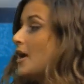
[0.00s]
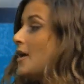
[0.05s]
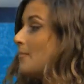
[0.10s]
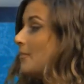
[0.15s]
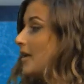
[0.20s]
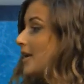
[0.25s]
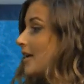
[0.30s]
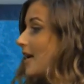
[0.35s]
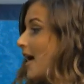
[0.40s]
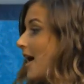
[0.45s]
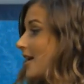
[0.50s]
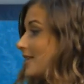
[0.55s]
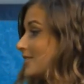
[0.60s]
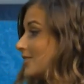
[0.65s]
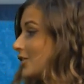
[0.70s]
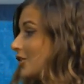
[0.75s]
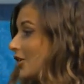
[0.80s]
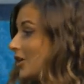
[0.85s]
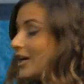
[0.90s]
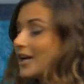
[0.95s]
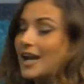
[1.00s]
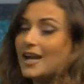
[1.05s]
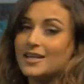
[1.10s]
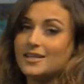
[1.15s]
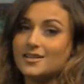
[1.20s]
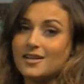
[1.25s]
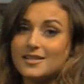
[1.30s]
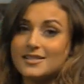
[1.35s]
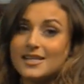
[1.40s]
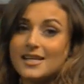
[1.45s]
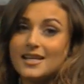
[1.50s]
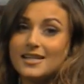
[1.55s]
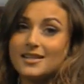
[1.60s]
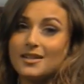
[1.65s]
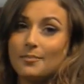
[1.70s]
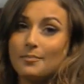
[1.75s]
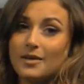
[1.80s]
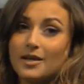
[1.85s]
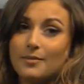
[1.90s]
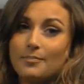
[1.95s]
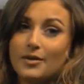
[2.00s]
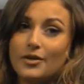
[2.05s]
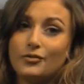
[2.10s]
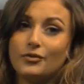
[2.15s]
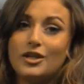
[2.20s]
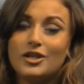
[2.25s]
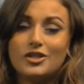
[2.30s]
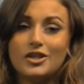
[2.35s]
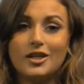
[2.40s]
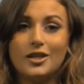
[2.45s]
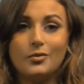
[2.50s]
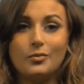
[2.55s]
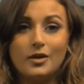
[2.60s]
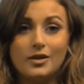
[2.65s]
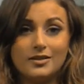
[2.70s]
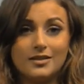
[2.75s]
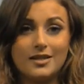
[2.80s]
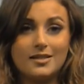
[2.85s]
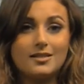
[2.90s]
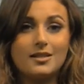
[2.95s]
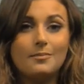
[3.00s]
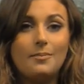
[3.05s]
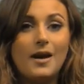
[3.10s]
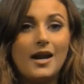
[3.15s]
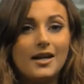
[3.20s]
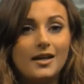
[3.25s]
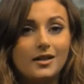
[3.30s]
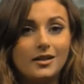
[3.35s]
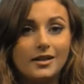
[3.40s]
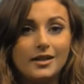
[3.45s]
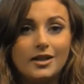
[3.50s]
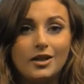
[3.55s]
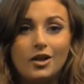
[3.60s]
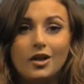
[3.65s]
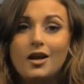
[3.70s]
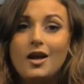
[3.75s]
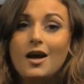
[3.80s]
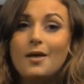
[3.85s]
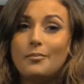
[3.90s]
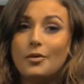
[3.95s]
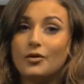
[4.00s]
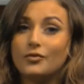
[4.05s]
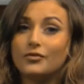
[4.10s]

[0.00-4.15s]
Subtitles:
But as the hurricane does hit the Big Bend region, it will dissipate a little, but